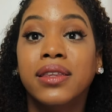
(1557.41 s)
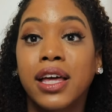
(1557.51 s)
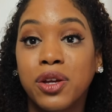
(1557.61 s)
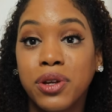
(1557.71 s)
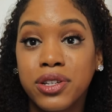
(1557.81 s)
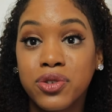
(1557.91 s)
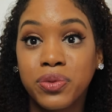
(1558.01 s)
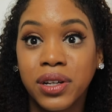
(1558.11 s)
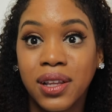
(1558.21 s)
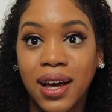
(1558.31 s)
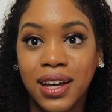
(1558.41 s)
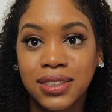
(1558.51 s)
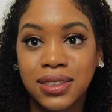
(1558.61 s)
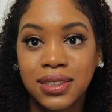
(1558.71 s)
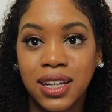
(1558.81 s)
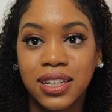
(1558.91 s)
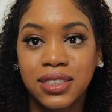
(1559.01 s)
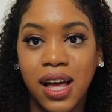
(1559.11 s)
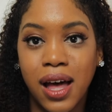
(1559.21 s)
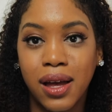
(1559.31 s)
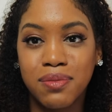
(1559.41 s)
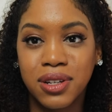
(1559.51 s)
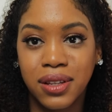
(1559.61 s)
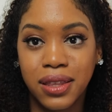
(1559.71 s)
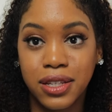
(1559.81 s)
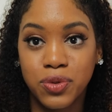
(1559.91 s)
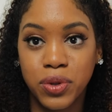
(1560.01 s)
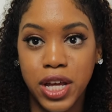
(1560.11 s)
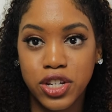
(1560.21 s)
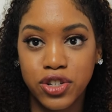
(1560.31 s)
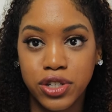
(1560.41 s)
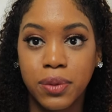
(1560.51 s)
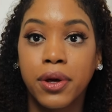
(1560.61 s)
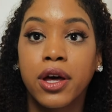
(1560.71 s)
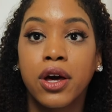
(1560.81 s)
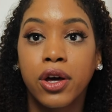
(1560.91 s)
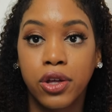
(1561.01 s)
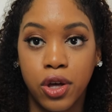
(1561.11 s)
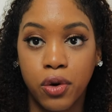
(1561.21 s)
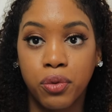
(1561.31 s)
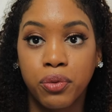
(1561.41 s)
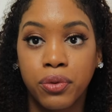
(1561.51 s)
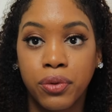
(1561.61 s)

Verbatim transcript: that you need to realize it is time to let this relationship go